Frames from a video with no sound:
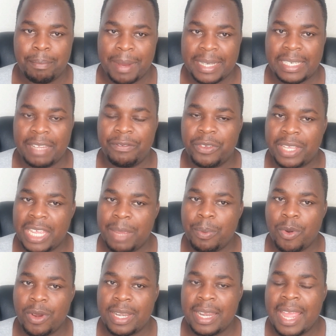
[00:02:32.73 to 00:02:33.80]
But if you
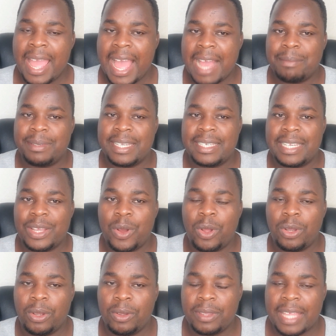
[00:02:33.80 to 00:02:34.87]
keep on updating
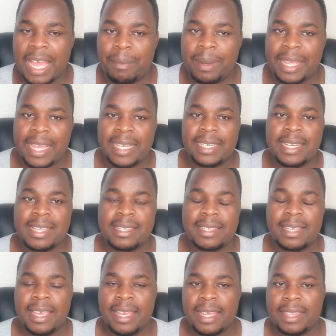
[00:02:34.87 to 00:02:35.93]
all the
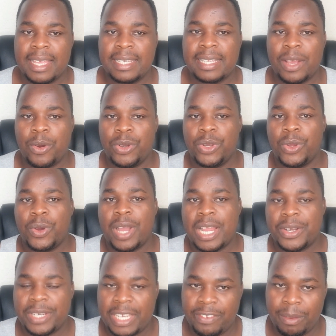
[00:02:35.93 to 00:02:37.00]
applications that are on your
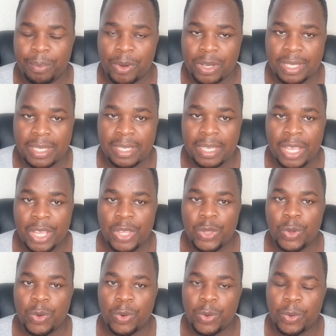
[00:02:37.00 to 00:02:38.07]
Android TV box,
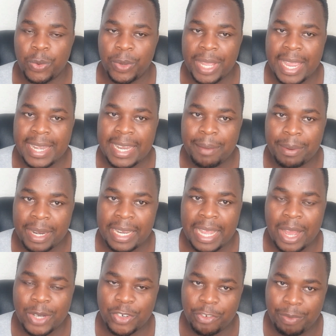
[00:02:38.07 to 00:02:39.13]
you will end up
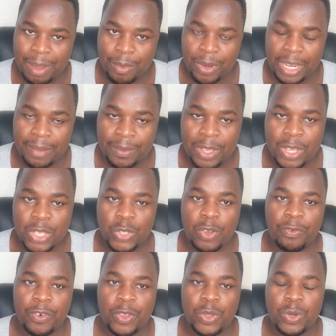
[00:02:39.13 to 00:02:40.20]
running out of memory.
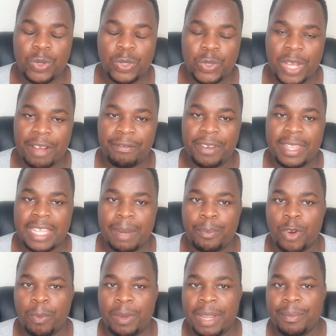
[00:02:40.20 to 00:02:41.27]
So for you to avoid that
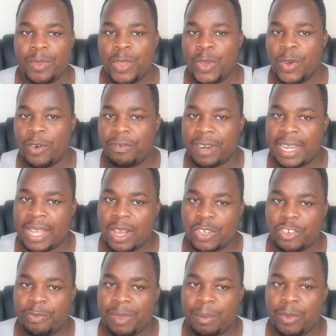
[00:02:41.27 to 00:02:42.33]
problem of running
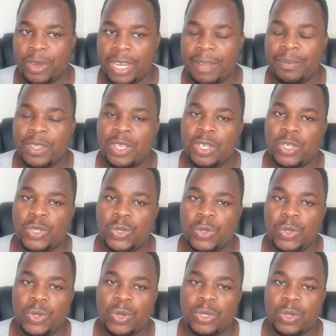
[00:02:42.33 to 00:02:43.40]
out of memory,
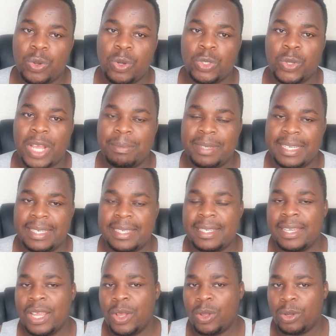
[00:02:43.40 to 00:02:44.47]
do not auto
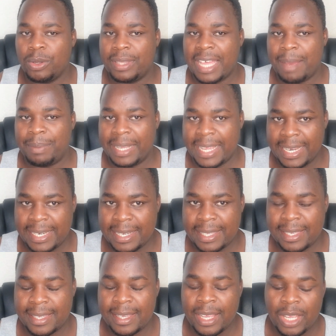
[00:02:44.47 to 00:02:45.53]
update all the
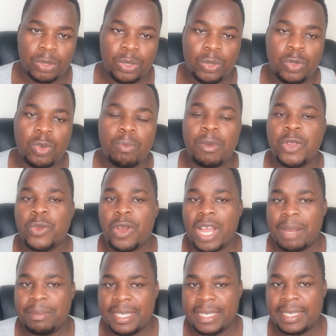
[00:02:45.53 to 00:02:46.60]
applications. Do manual
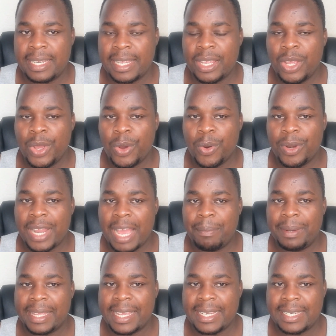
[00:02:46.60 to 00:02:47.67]
updating on
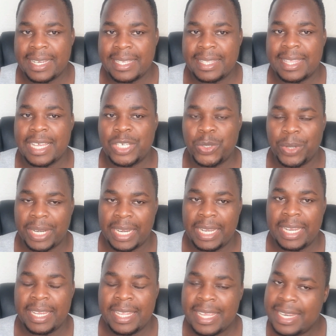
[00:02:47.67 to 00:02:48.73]
applications that you
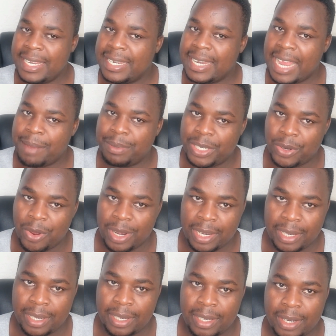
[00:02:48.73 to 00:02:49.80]
really need an update
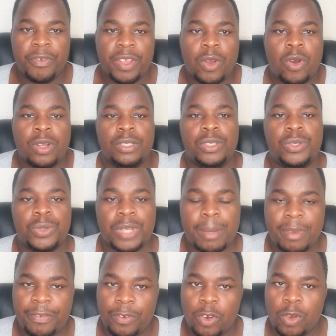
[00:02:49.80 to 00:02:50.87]
on. Moving on to
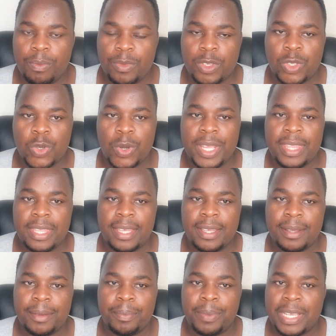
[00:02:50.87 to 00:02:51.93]
number 4. So in
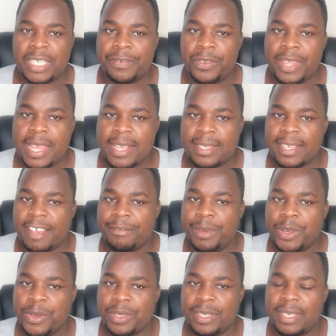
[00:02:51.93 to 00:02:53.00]
the past few years, I've
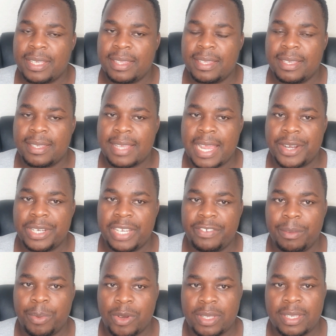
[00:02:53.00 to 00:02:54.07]
been using those Android
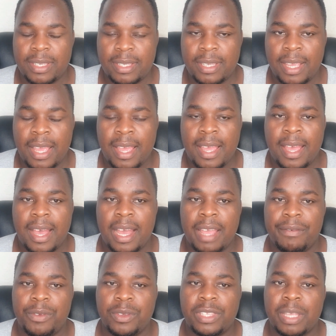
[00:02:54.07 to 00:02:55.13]
TV boxes.
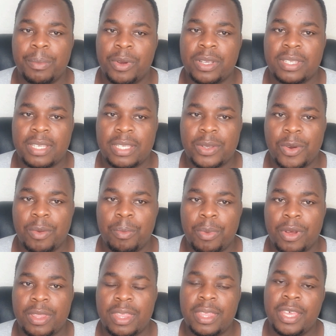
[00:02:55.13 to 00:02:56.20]
I've used the boxes on
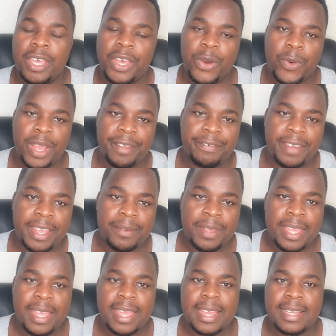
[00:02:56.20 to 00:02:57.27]
both
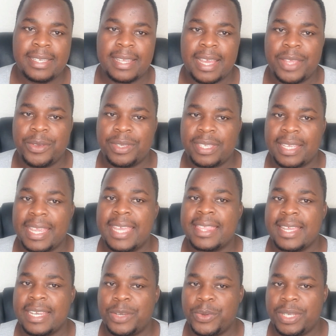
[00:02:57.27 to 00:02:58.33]
Wi-Fi and using
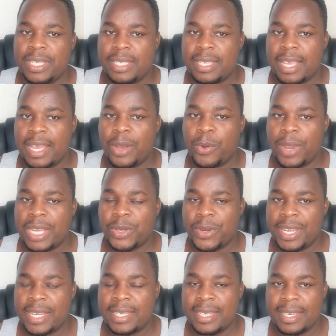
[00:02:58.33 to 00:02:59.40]
Ethernet, which is a wired
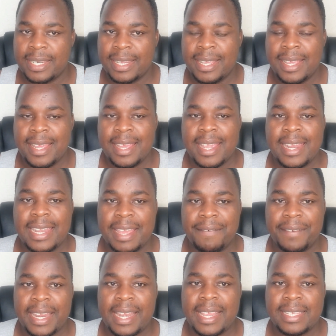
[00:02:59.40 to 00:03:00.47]
connection. And
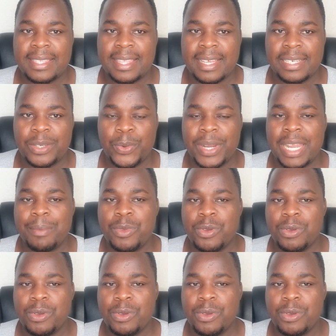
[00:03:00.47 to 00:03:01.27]
I've realized that when